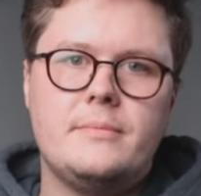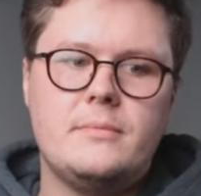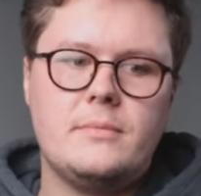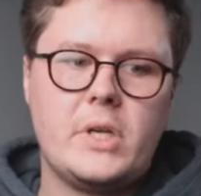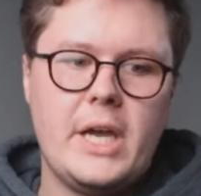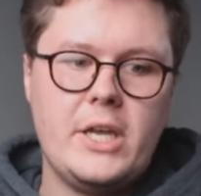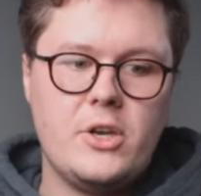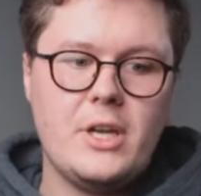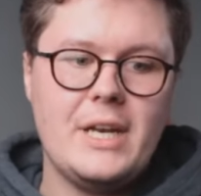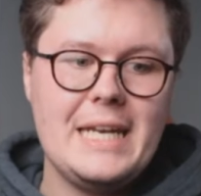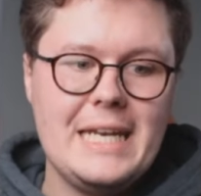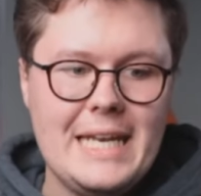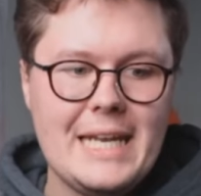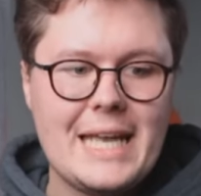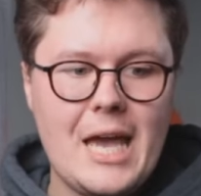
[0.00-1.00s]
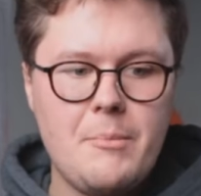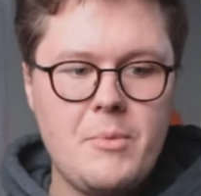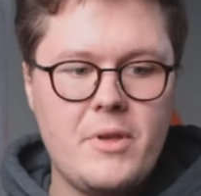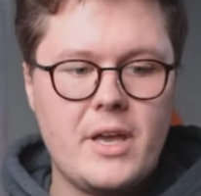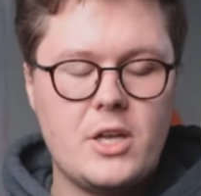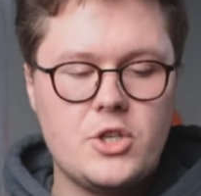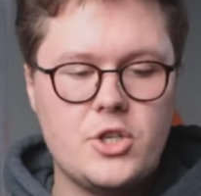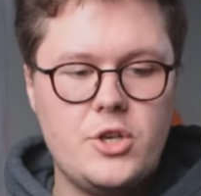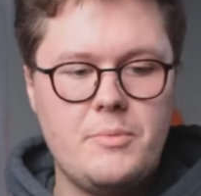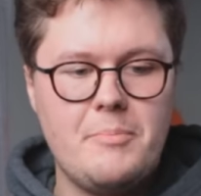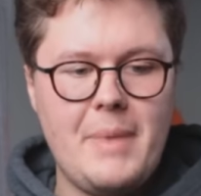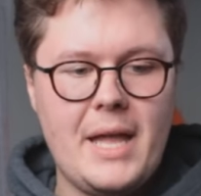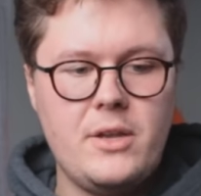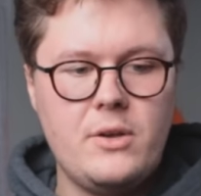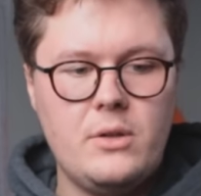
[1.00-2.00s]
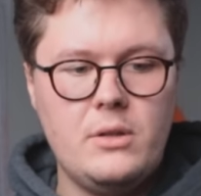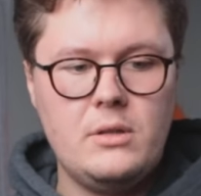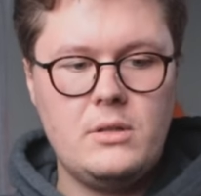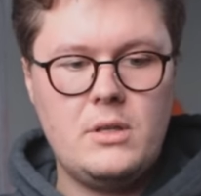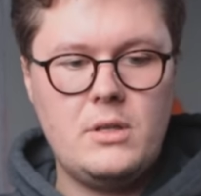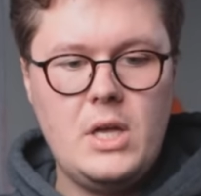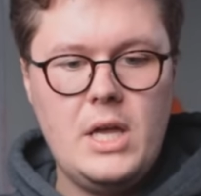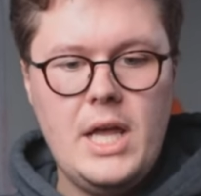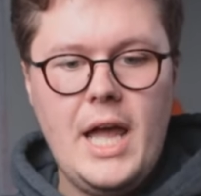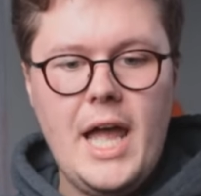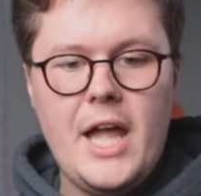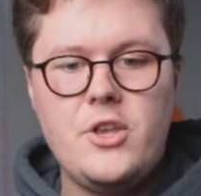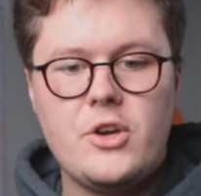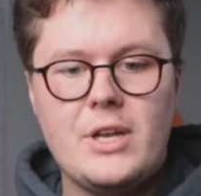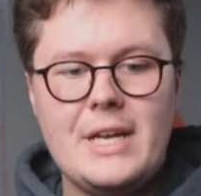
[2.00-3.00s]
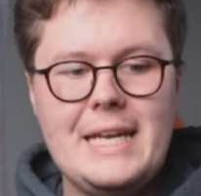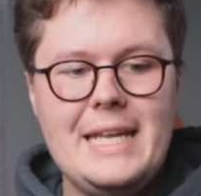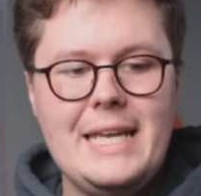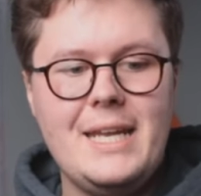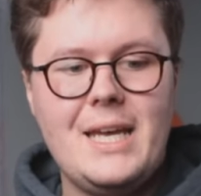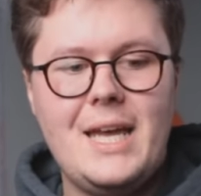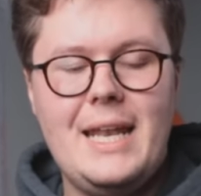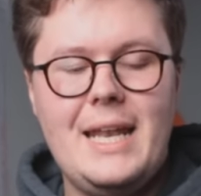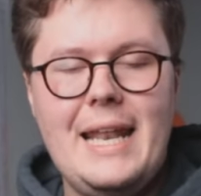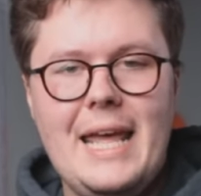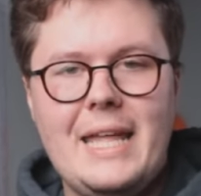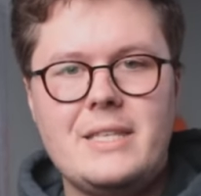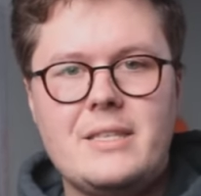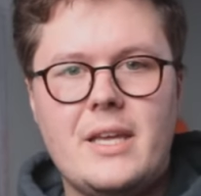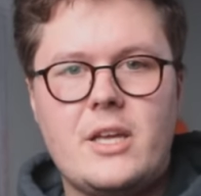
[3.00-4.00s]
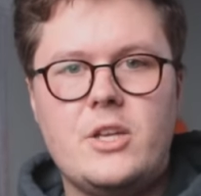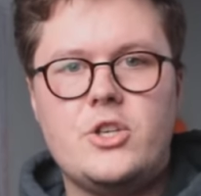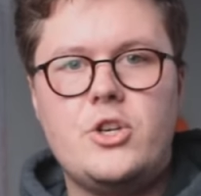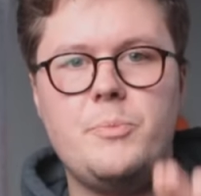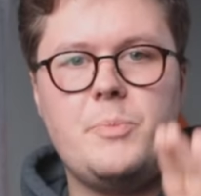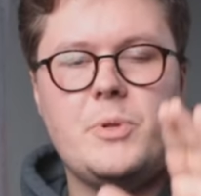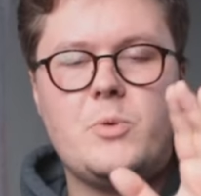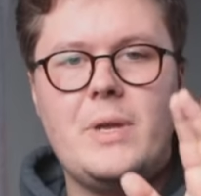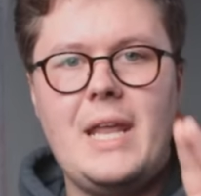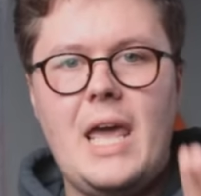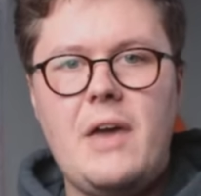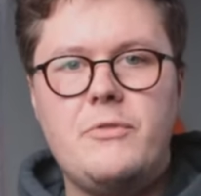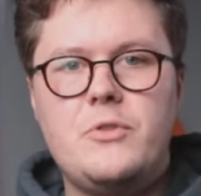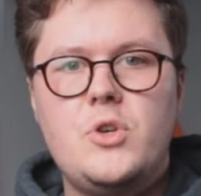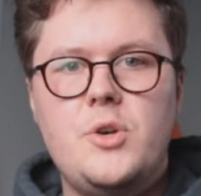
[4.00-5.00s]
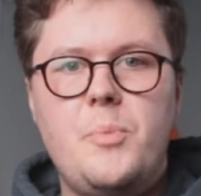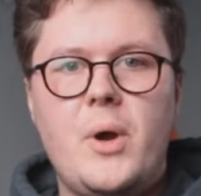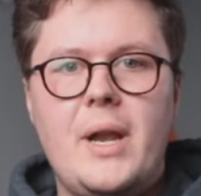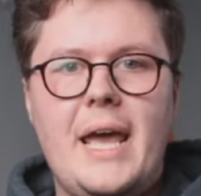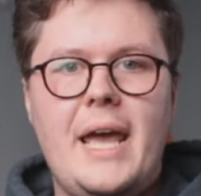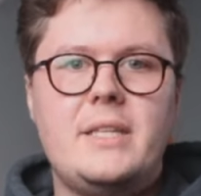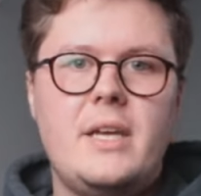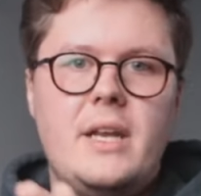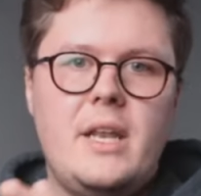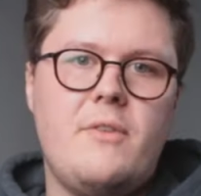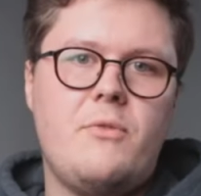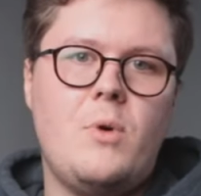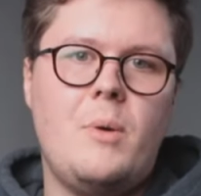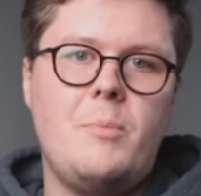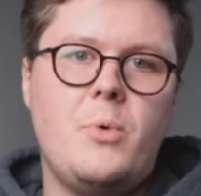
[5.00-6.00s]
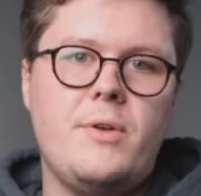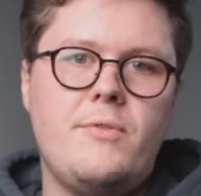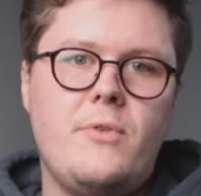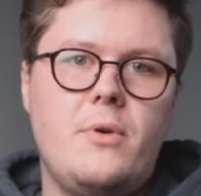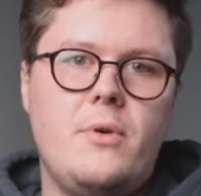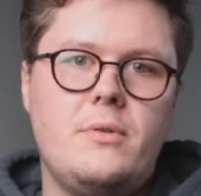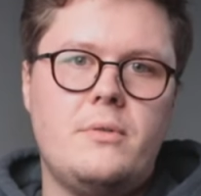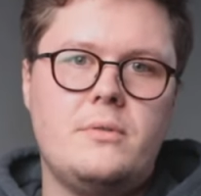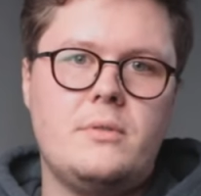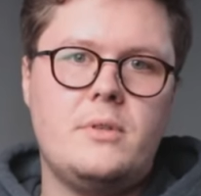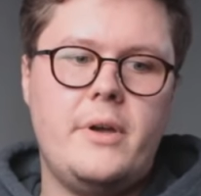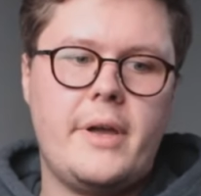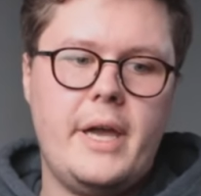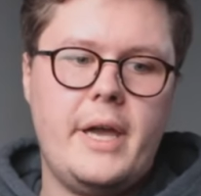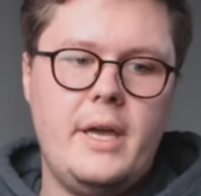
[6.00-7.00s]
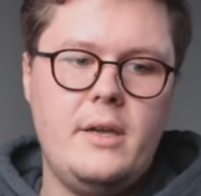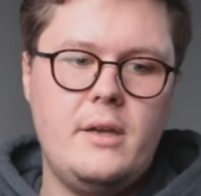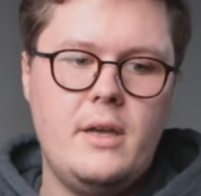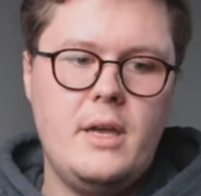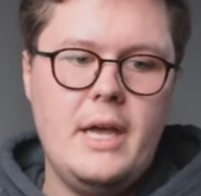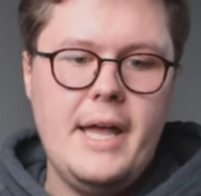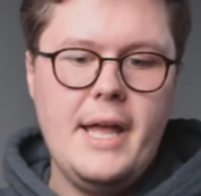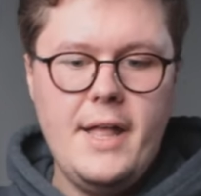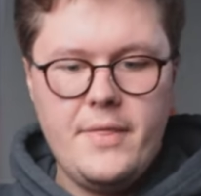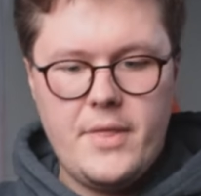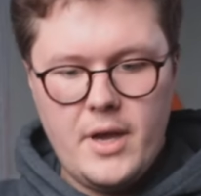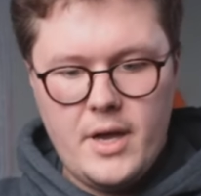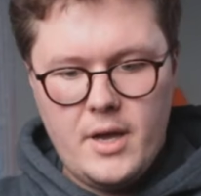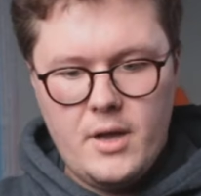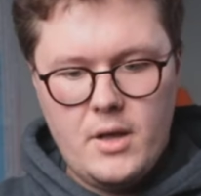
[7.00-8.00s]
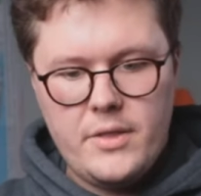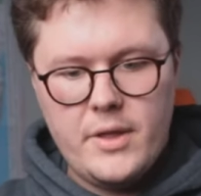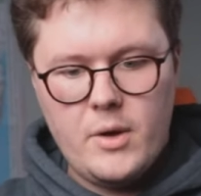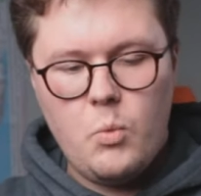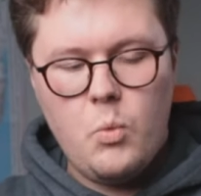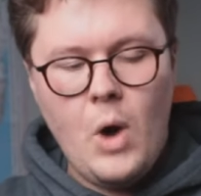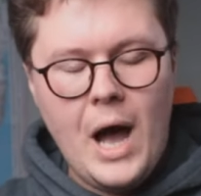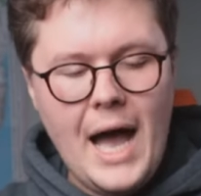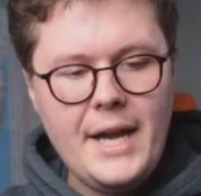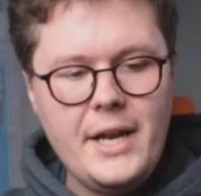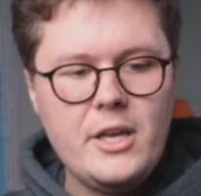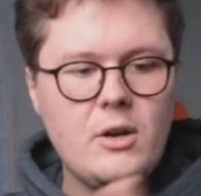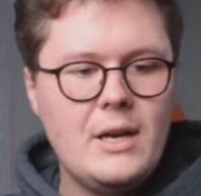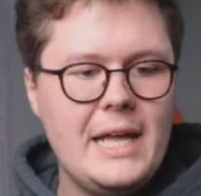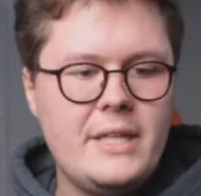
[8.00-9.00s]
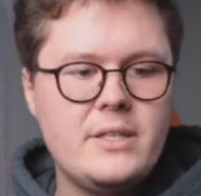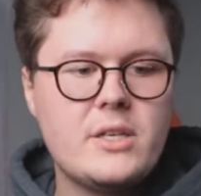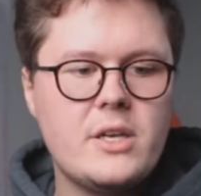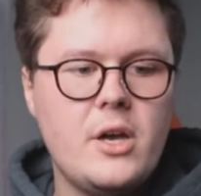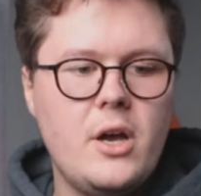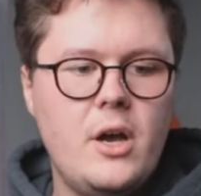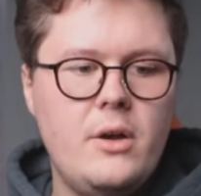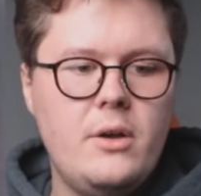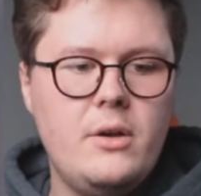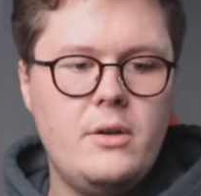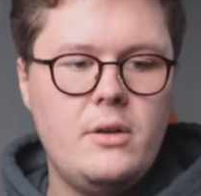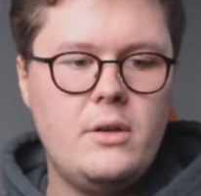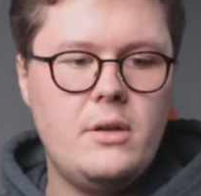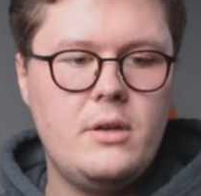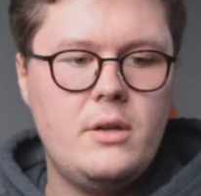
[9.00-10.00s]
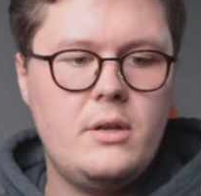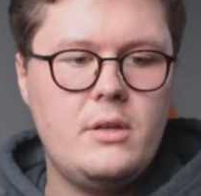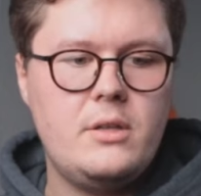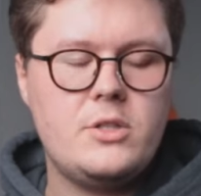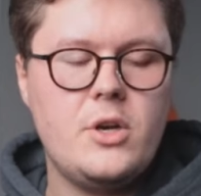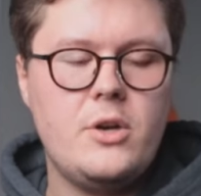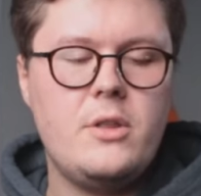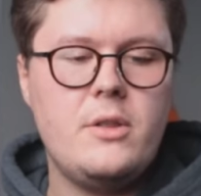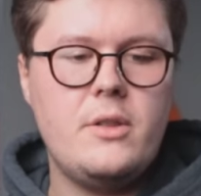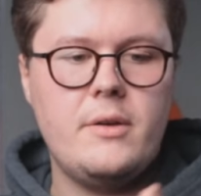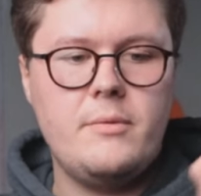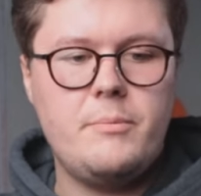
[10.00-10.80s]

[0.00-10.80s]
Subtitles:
Okay, you're going to need a camera that can shoot manual. And you're going to need a lens that can shoot between f2.8 and f1.4. Okay, the wider your lens can go, so the